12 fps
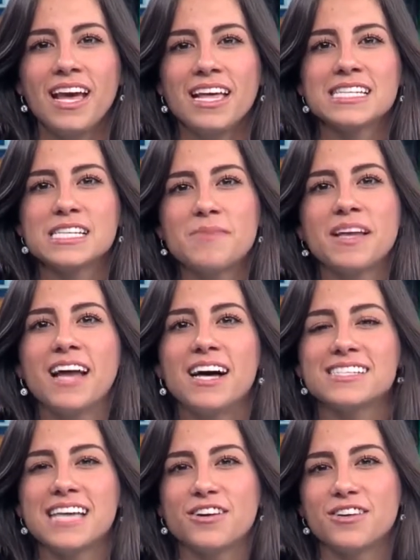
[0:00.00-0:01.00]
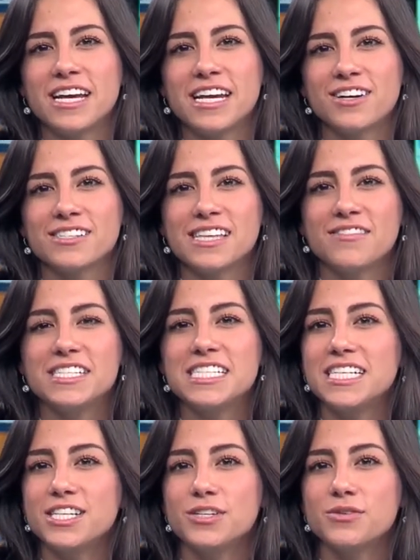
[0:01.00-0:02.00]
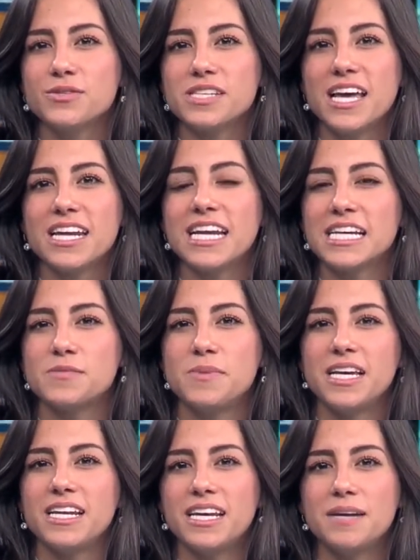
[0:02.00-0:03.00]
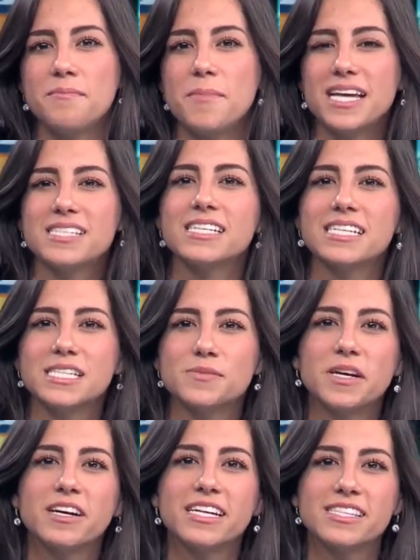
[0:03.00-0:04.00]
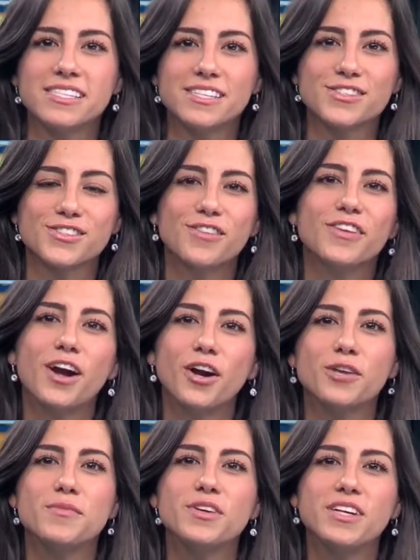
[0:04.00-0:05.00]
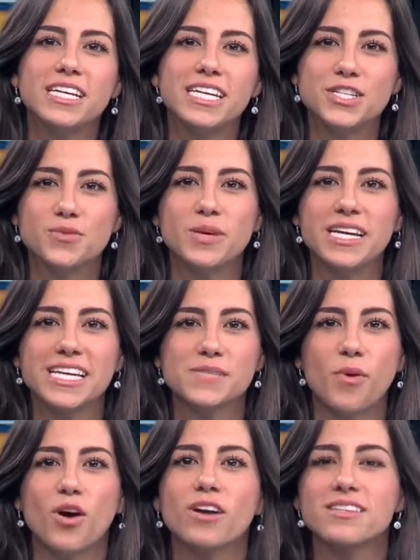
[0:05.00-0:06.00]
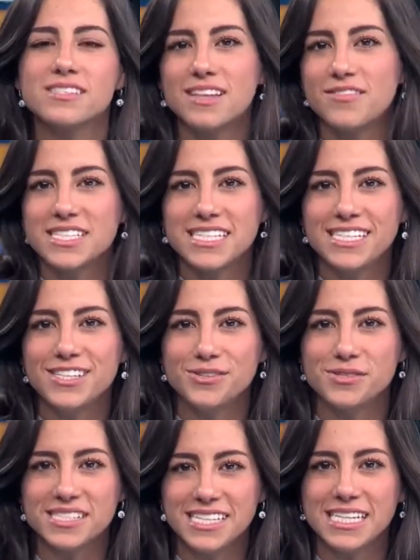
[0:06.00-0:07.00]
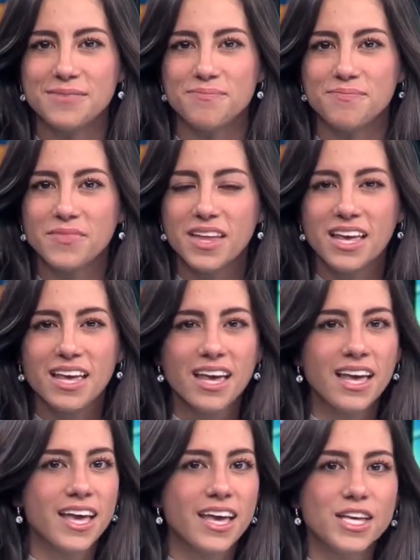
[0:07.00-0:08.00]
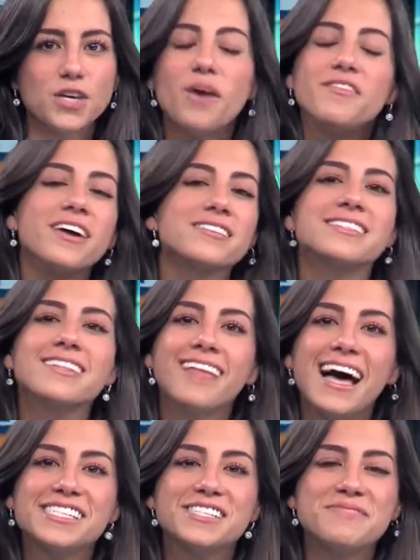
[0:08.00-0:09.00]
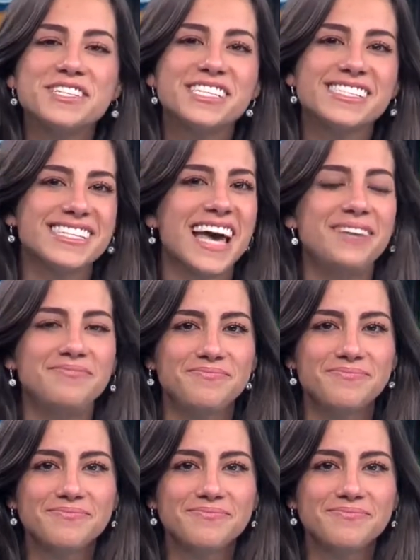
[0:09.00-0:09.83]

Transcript: This is my last Saturday here at 17 News, and it has been an amazing experience serving our community each week as part of the 17 News team. You have not seen the last of me just yet.